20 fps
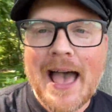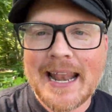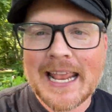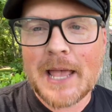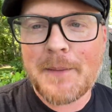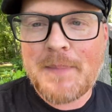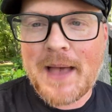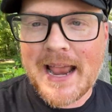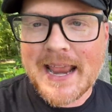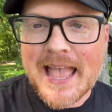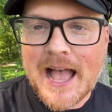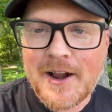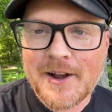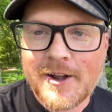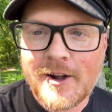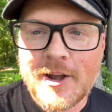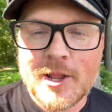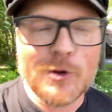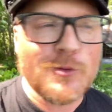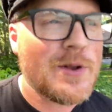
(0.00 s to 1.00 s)
to get back out
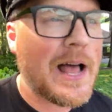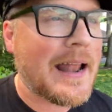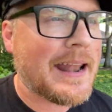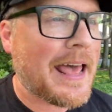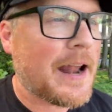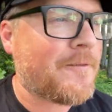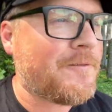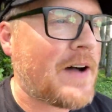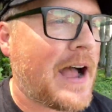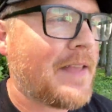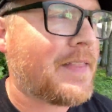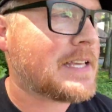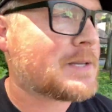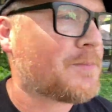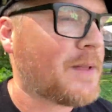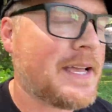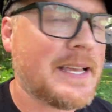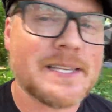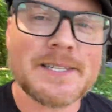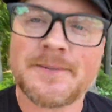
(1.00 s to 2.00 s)
here. You will not know how to find this
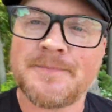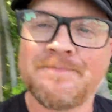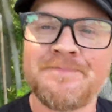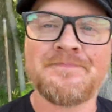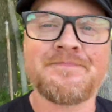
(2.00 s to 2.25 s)
place.